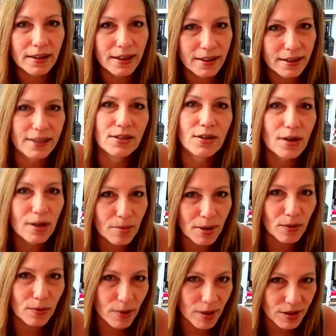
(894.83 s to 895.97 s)
And they talk
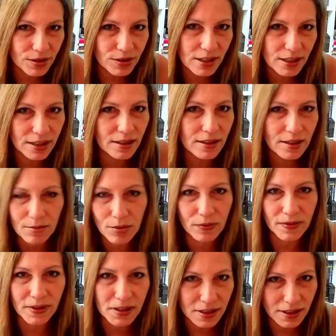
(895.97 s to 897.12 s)
about Rush in the
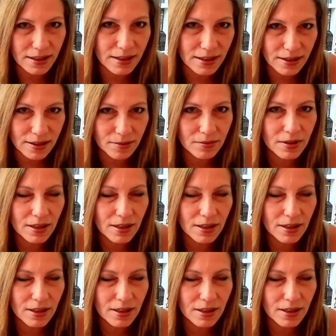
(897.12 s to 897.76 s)
movies that he's in.